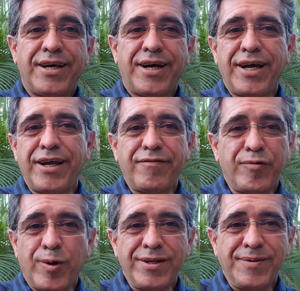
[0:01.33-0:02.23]
Hi
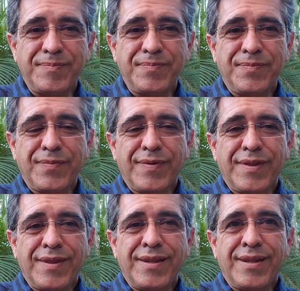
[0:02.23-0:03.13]
everyone.
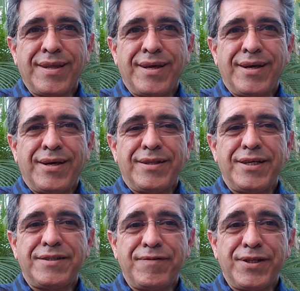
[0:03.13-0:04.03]

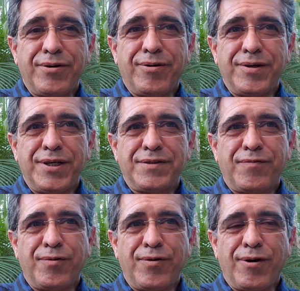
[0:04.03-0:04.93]
This video is
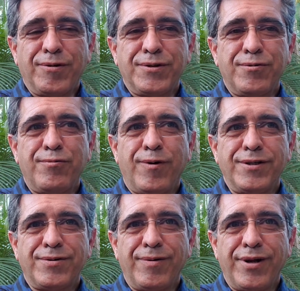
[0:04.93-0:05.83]
for those who
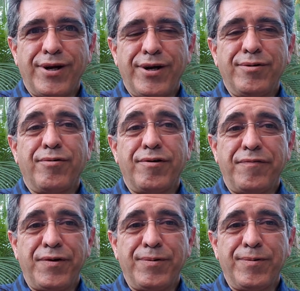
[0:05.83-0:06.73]
want to learn or
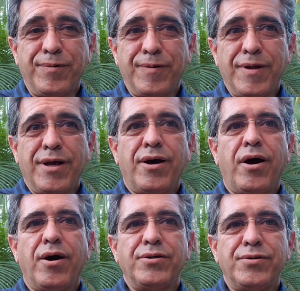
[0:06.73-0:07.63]
review
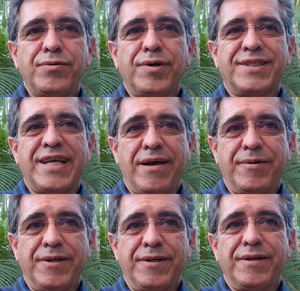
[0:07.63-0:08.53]
how to
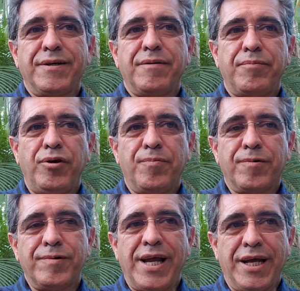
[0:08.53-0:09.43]
examine
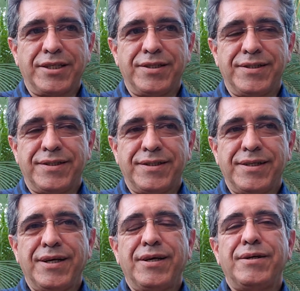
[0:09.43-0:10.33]
pupil reactions
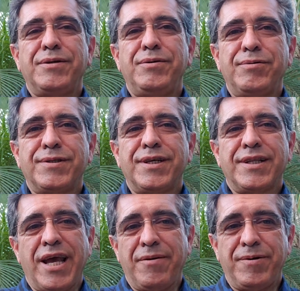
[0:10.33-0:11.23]
using
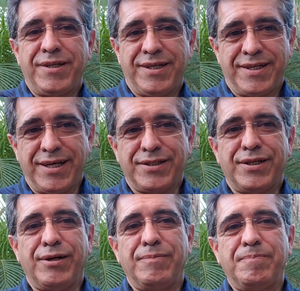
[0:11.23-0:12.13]
the APD tester.